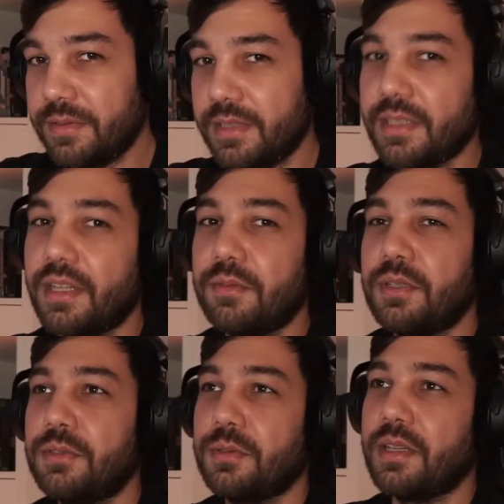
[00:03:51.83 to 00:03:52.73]
It allowed
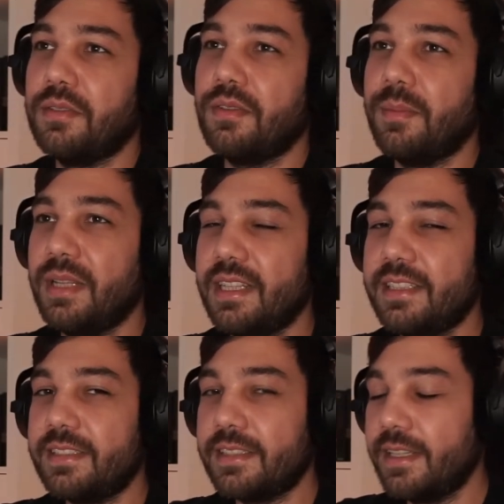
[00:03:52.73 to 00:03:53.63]
us to kind of
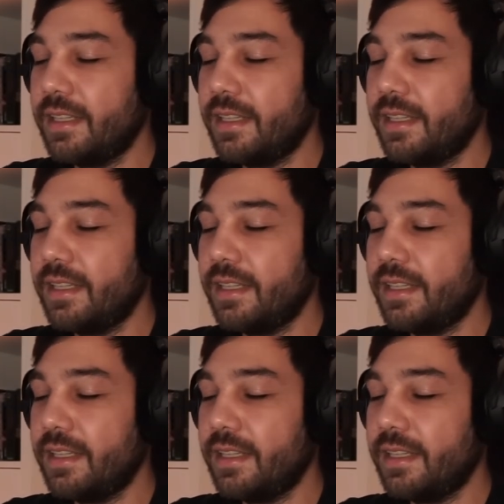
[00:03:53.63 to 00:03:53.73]
reminisce